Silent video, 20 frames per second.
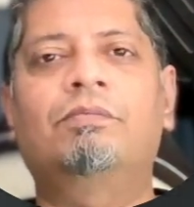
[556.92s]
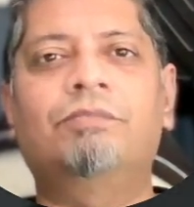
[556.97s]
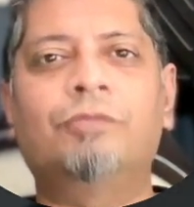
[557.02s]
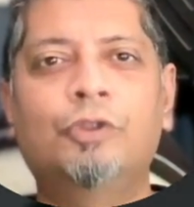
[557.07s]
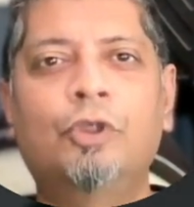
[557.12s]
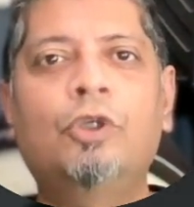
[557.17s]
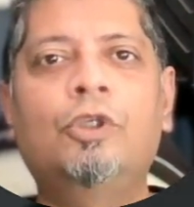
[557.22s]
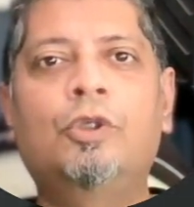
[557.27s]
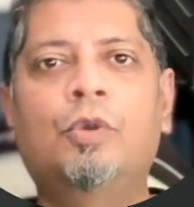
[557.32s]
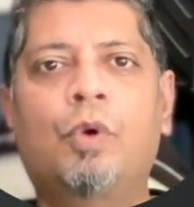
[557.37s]

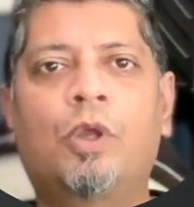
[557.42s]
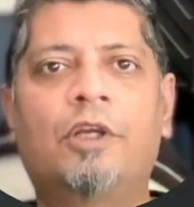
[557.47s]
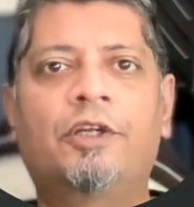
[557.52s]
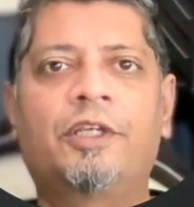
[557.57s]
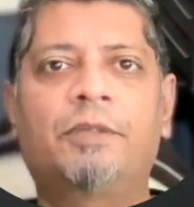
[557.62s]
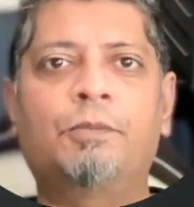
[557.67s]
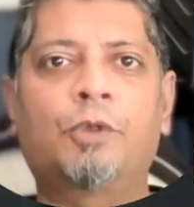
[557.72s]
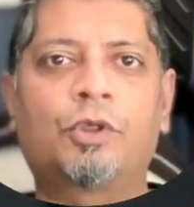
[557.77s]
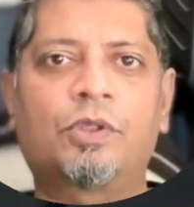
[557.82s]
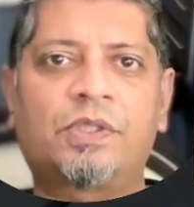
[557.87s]
good
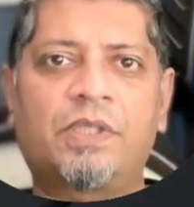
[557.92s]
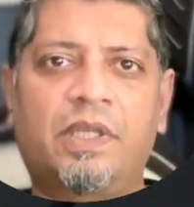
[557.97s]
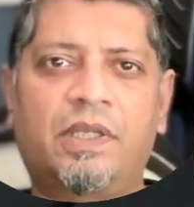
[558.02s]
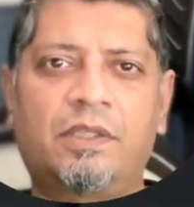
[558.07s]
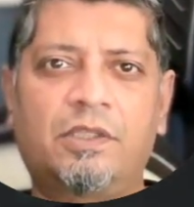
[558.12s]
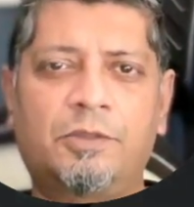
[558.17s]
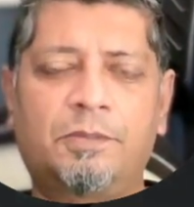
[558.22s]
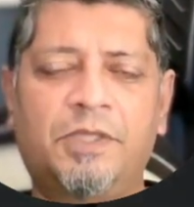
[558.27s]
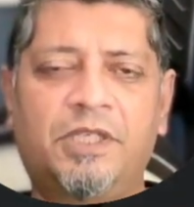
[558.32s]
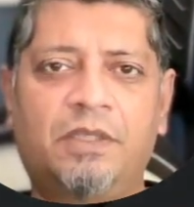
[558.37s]
quality
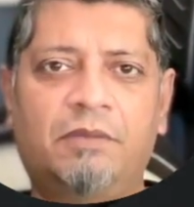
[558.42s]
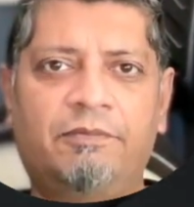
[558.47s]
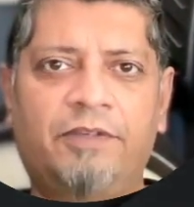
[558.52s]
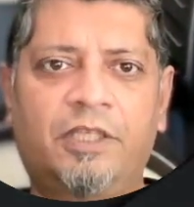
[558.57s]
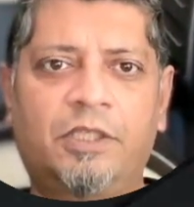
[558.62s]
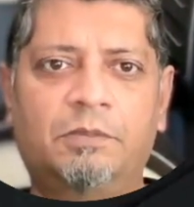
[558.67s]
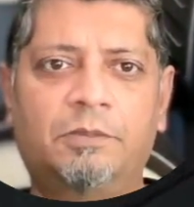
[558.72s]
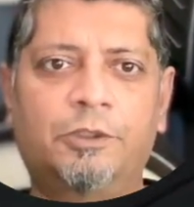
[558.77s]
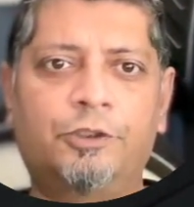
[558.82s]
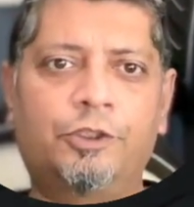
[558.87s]
motorcycles being
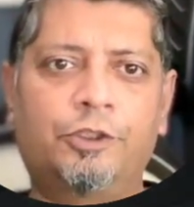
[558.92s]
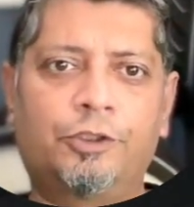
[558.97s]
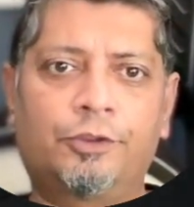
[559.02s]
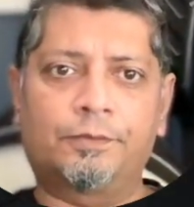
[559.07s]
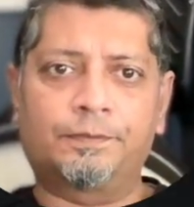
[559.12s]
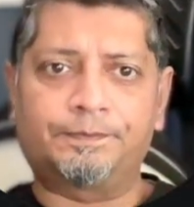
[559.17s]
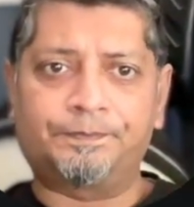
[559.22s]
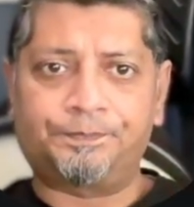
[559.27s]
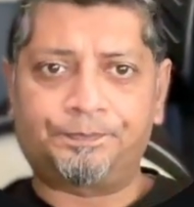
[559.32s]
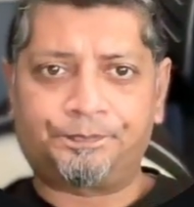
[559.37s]
available to
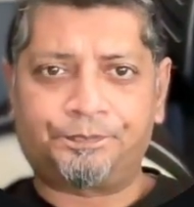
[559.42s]
you.